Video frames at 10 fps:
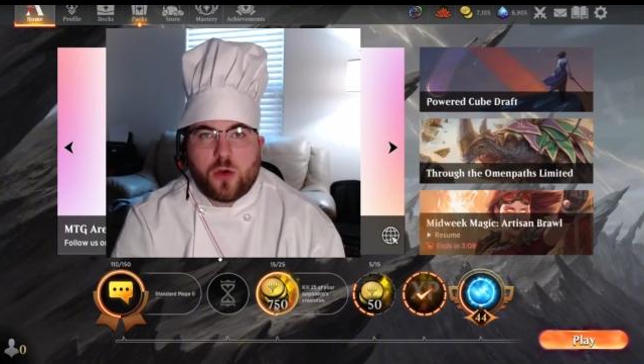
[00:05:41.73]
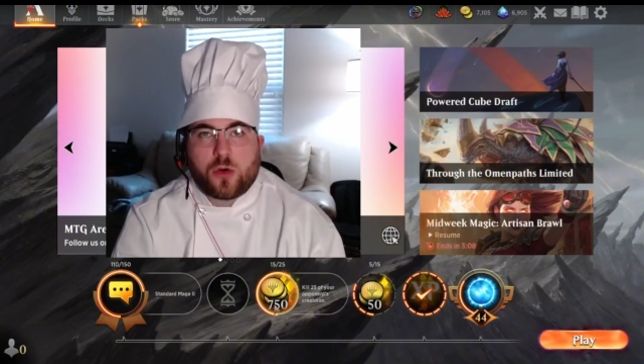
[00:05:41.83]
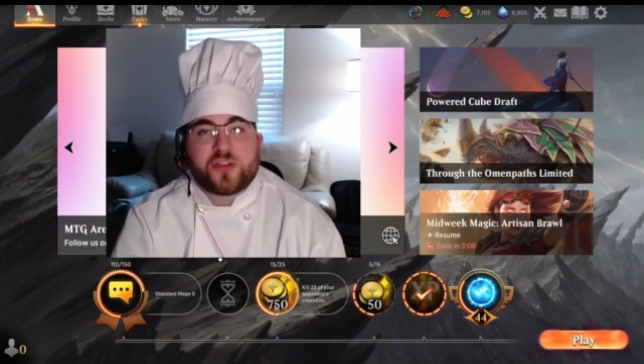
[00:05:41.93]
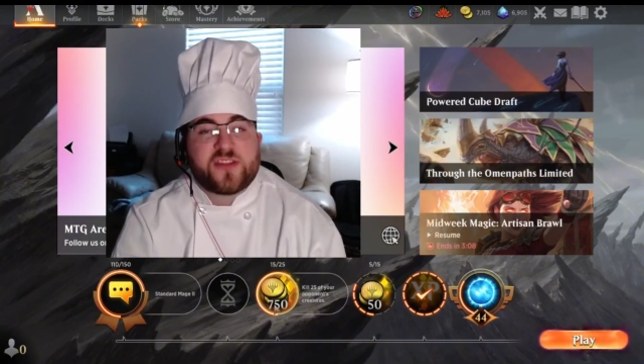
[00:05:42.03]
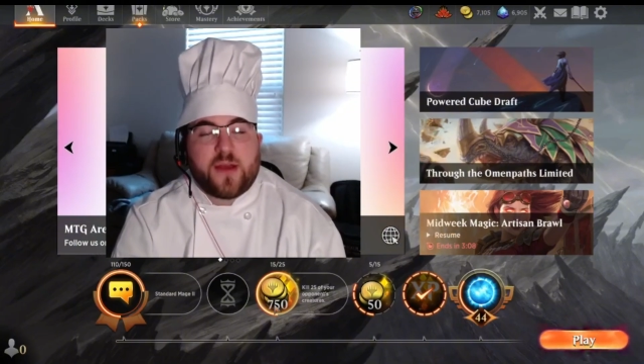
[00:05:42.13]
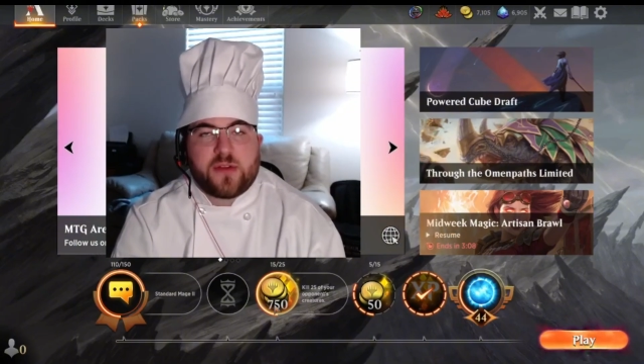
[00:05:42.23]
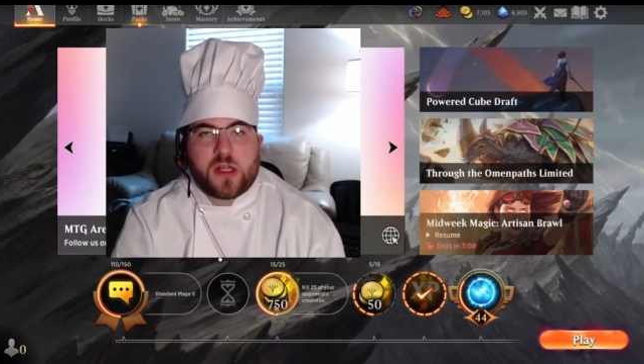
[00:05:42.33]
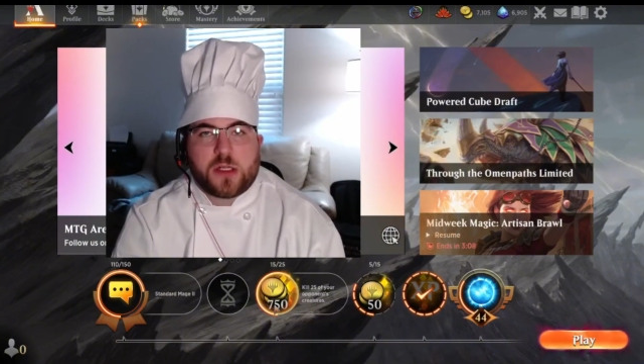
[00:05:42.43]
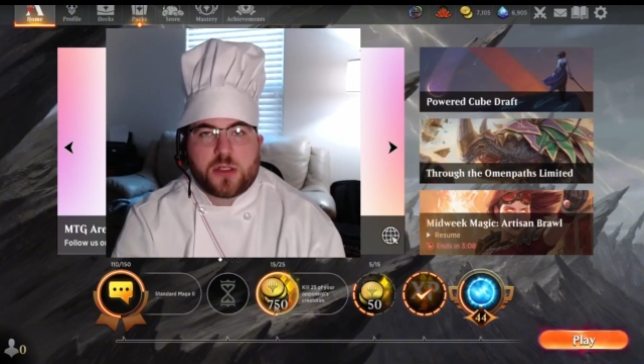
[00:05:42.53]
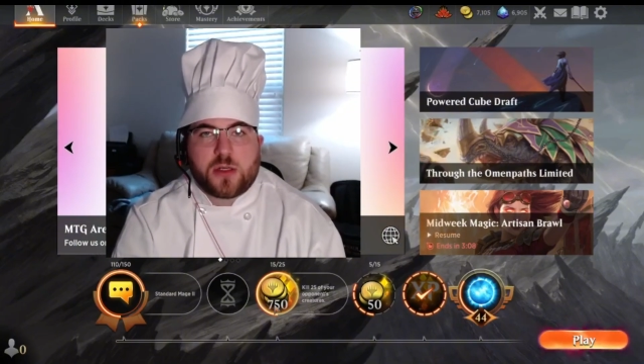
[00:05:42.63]
or
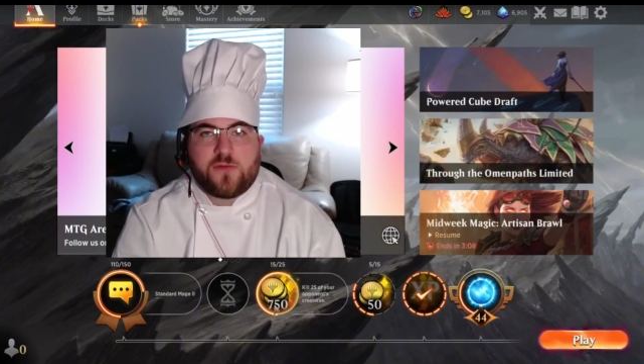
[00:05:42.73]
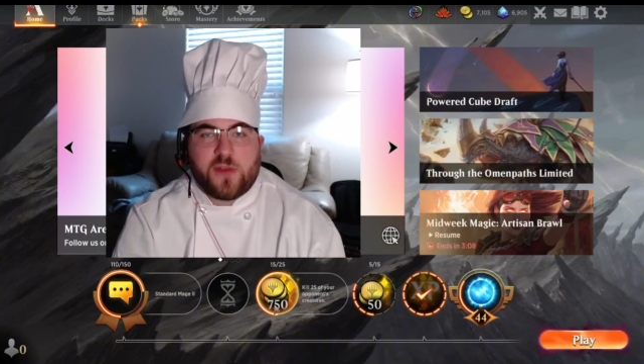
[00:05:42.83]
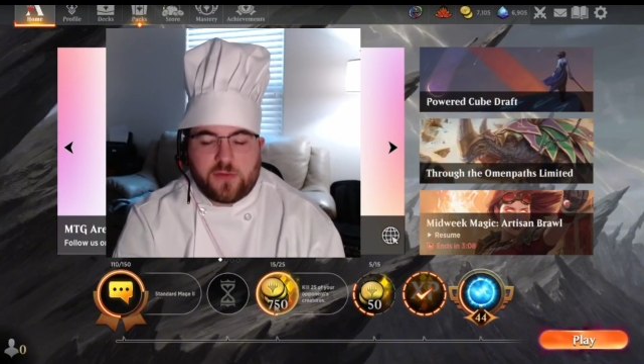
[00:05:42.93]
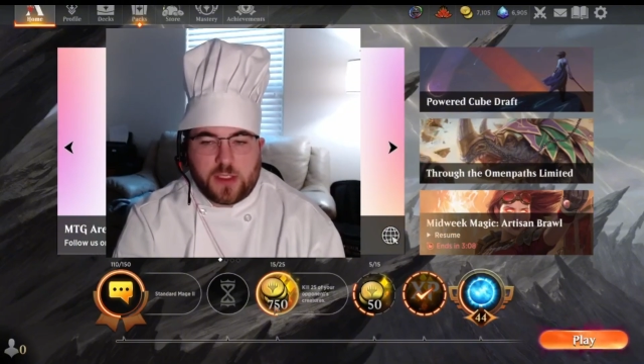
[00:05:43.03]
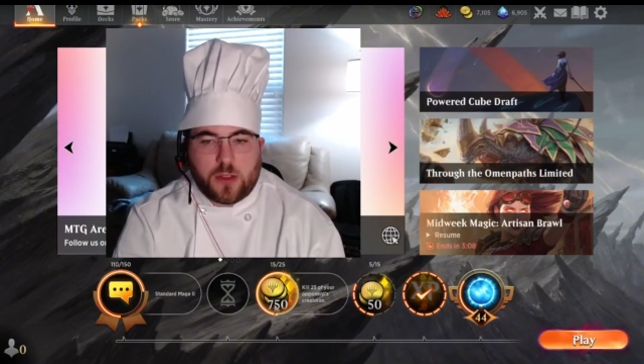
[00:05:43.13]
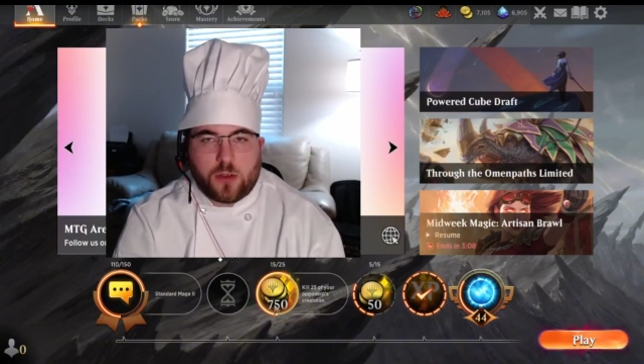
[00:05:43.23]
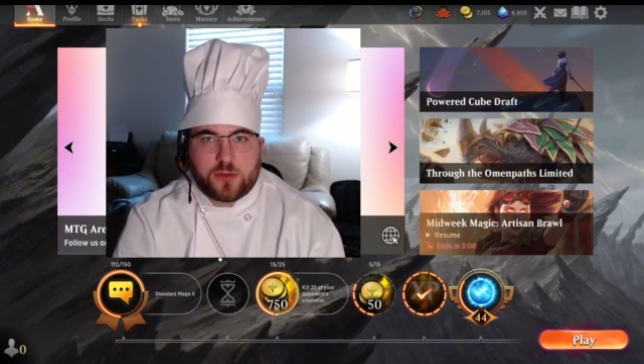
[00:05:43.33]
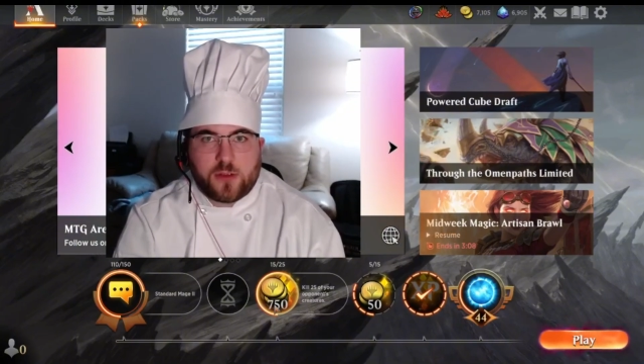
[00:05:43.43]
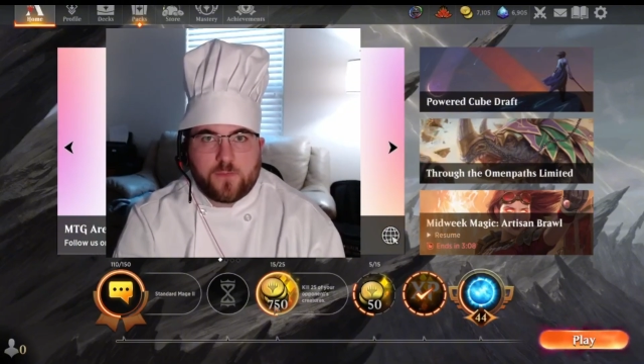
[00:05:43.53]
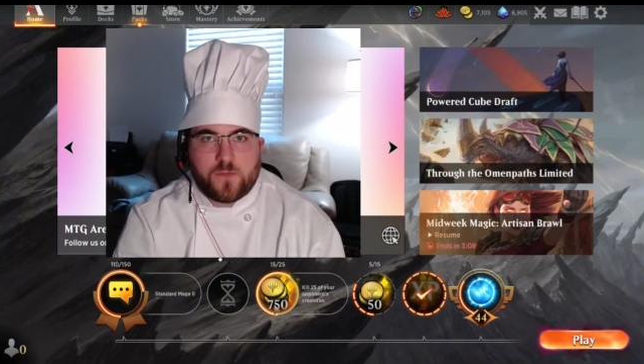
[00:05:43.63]
750 gold.